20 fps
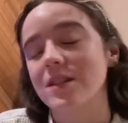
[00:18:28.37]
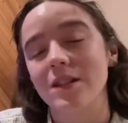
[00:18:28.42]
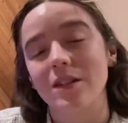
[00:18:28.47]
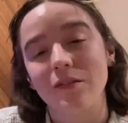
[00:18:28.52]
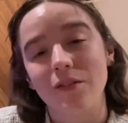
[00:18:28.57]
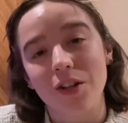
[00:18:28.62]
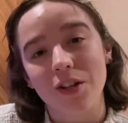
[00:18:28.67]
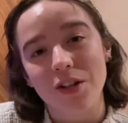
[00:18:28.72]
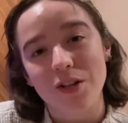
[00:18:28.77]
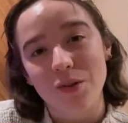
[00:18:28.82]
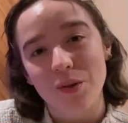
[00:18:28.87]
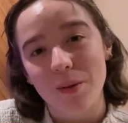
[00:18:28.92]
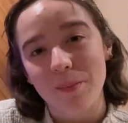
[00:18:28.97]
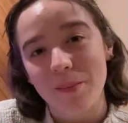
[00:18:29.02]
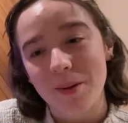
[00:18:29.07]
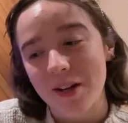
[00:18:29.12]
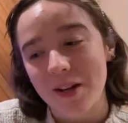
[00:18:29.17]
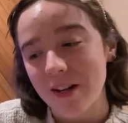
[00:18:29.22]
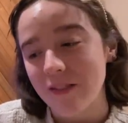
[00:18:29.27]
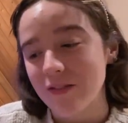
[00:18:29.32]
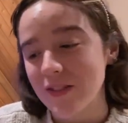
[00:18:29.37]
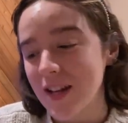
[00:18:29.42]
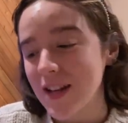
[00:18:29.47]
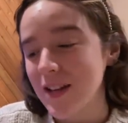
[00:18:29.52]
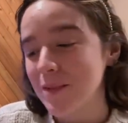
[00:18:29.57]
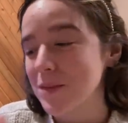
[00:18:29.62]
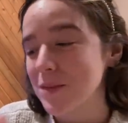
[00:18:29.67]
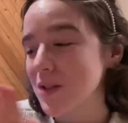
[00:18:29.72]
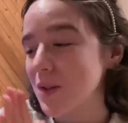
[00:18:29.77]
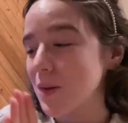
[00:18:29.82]
in a very short period of
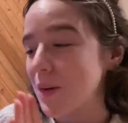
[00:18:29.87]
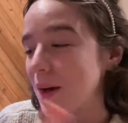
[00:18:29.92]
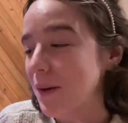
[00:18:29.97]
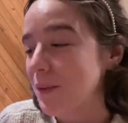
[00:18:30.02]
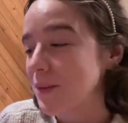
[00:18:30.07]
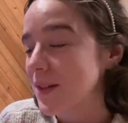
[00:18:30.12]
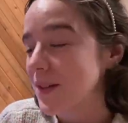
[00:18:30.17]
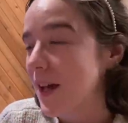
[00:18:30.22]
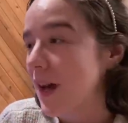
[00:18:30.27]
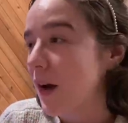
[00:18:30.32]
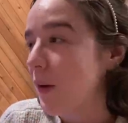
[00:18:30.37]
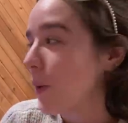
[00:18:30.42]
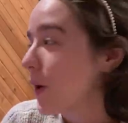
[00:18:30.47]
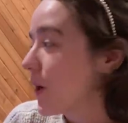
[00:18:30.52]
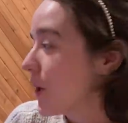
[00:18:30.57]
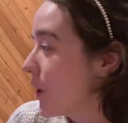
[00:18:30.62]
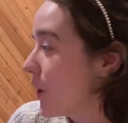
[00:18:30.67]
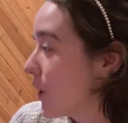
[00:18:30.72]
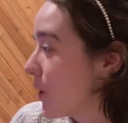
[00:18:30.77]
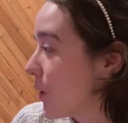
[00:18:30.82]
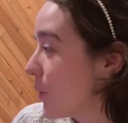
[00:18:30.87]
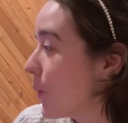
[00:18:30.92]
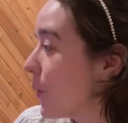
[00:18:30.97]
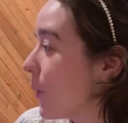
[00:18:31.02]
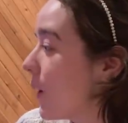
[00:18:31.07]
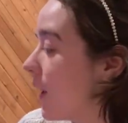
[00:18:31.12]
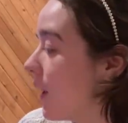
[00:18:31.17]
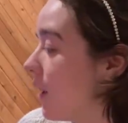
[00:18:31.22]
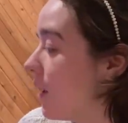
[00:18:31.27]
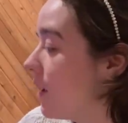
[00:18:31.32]
time so I will now go
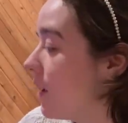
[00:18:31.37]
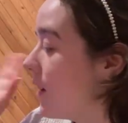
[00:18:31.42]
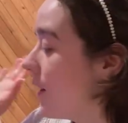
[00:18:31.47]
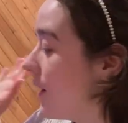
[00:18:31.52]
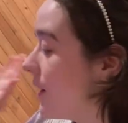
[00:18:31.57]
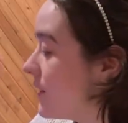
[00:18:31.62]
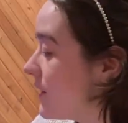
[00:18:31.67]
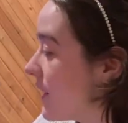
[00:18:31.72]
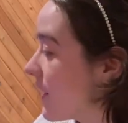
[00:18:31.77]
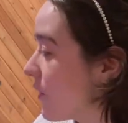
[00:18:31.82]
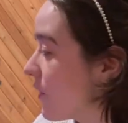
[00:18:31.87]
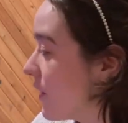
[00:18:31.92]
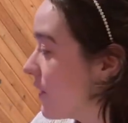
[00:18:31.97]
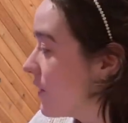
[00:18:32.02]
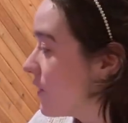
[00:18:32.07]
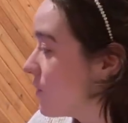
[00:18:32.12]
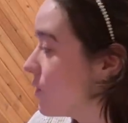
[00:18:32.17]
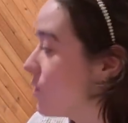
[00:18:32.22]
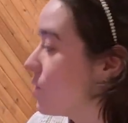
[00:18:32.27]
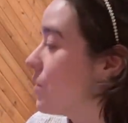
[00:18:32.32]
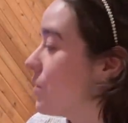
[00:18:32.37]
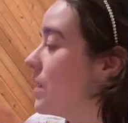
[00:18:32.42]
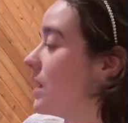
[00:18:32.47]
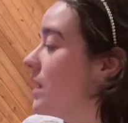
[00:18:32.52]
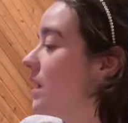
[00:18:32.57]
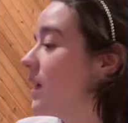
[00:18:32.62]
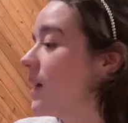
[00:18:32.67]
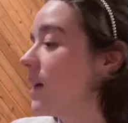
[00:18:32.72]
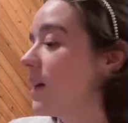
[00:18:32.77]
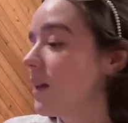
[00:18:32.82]
decorate this
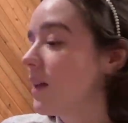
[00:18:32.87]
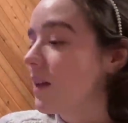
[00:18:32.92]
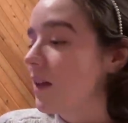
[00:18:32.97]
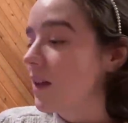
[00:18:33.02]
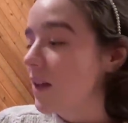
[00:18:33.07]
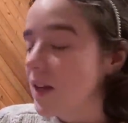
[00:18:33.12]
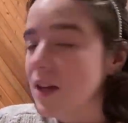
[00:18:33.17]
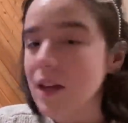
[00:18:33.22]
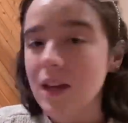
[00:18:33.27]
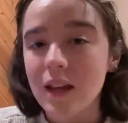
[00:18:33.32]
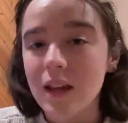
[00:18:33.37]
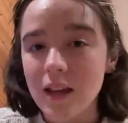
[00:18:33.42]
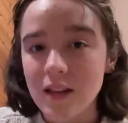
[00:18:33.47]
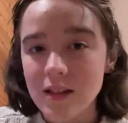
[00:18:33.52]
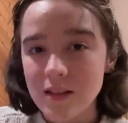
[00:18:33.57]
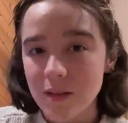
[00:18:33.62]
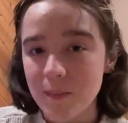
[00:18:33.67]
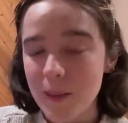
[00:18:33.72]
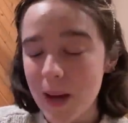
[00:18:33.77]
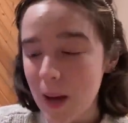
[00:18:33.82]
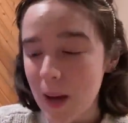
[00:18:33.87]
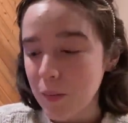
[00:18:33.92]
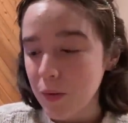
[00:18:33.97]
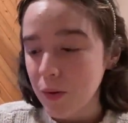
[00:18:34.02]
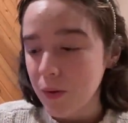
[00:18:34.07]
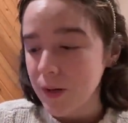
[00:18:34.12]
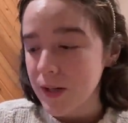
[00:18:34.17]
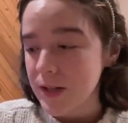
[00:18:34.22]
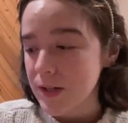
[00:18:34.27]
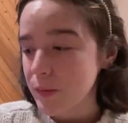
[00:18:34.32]
tree, eat some apple
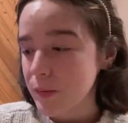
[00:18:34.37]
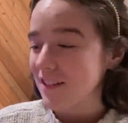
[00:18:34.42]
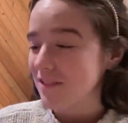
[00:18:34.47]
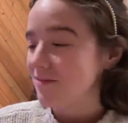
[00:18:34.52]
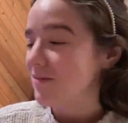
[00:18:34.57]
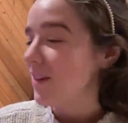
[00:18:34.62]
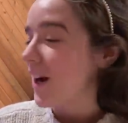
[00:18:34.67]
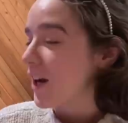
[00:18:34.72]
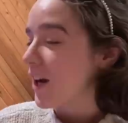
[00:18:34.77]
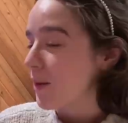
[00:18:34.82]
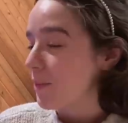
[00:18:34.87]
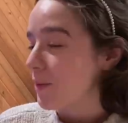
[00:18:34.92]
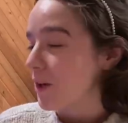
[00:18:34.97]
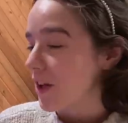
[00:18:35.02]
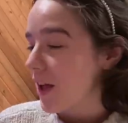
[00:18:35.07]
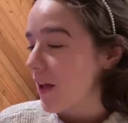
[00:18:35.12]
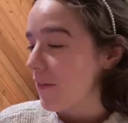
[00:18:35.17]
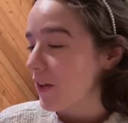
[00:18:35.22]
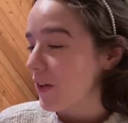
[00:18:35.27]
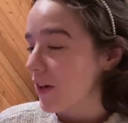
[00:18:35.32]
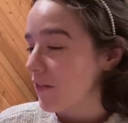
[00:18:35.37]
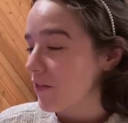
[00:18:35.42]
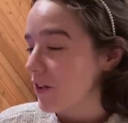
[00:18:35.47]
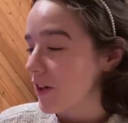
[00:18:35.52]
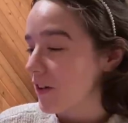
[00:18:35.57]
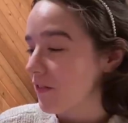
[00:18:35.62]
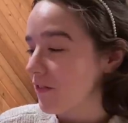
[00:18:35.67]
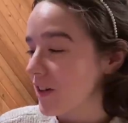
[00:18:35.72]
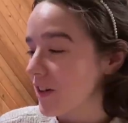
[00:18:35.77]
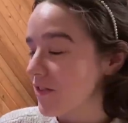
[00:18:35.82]
crisp, I hope you're all having a
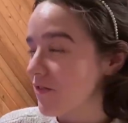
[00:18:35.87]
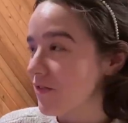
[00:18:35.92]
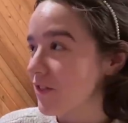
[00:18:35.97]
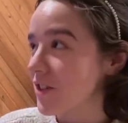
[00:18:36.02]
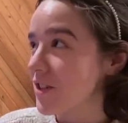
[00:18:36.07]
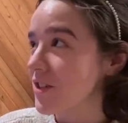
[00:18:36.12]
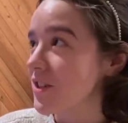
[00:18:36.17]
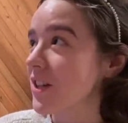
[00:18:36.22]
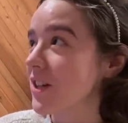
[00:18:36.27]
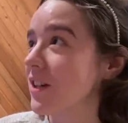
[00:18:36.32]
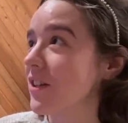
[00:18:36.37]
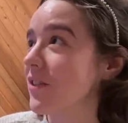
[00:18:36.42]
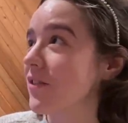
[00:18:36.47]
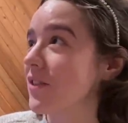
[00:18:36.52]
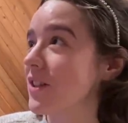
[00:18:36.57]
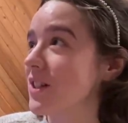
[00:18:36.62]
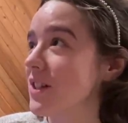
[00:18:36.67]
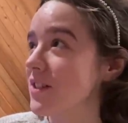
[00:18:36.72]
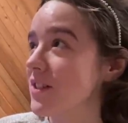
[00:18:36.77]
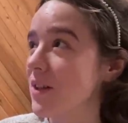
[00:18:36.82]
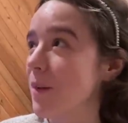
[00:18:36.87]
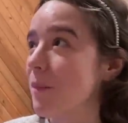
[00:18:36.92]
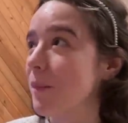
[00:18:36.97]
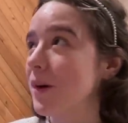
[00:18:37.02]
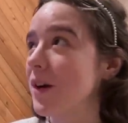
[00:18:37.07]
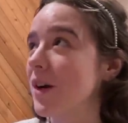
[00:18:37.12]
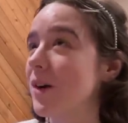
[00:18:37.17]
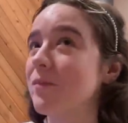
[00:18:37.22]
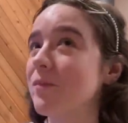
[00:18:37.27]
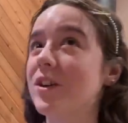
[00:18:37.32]
very fun first of
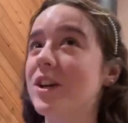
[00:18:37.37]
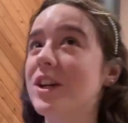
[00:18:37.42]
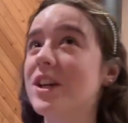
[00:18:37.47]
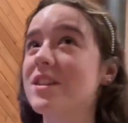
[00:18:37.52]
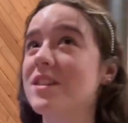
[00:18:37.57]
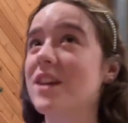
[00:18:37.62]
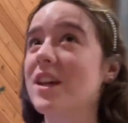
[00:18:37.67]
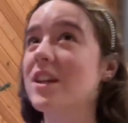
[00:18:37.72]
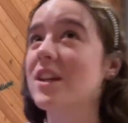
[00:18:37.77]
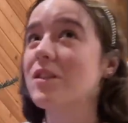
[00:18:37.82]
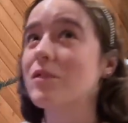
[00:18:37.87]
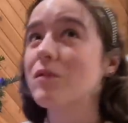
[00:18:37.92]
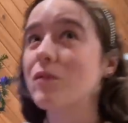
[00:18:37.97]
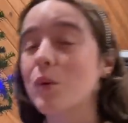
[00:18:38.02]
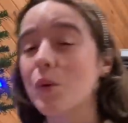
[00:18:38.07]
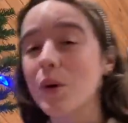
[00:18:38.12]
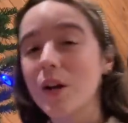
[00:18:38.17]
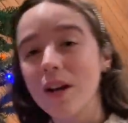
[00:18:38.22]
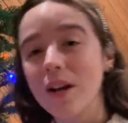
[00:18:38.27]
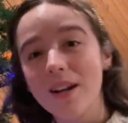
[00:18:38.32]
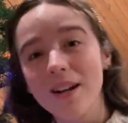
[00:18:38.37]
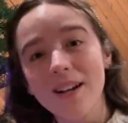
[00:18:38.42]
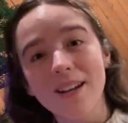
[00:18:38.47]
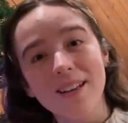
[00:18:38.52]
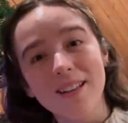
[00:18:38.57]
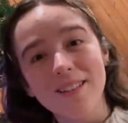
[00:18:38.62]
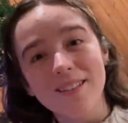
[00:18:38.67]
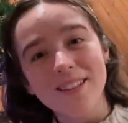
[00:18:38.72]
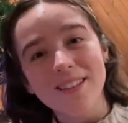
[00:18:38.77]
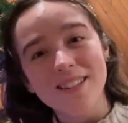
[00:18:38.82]
December. I'm very excited for
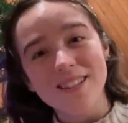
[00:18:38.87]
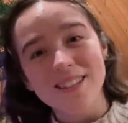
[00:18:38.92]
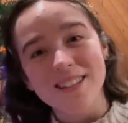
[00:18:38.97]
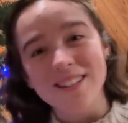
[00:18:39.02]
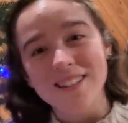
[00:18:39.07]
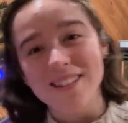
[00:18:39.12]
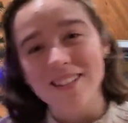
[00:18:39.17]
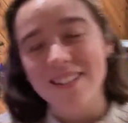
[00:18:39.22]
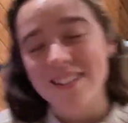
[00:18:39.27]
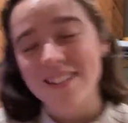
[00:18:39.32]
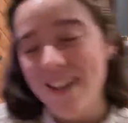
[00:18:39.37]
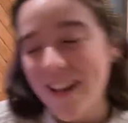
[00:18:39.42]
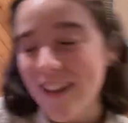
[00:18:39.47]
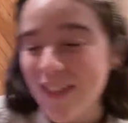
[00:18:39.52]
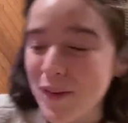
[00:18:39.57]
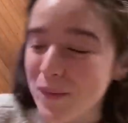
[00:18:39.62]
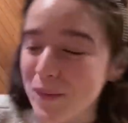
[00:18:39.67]
the season and the